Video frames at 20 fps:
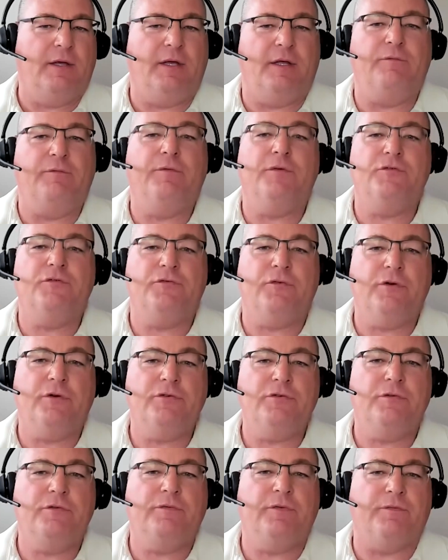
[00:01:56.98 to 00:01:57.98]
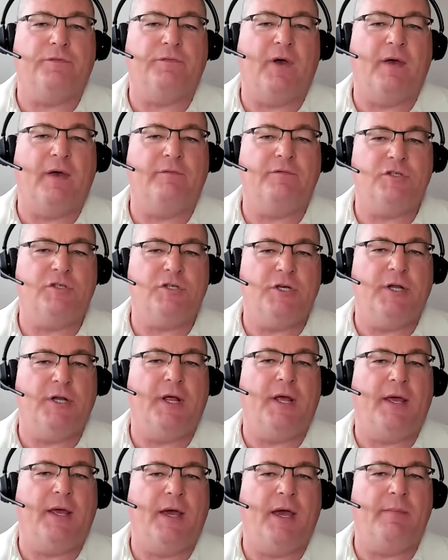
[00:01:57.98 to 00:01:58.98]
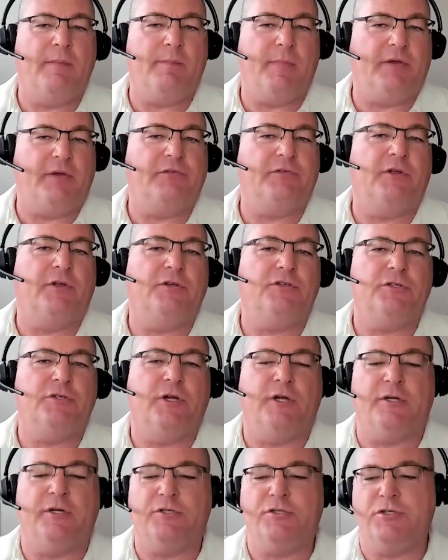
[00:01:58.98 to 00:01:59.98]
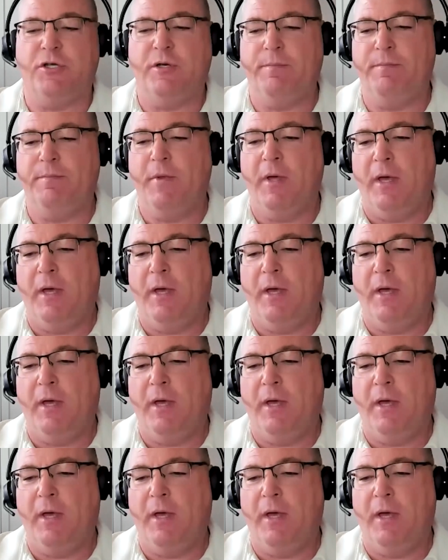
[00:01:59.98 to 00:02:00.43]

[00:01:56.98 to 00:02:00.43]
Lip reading: infrastructure for 5G and AI base station on a chip.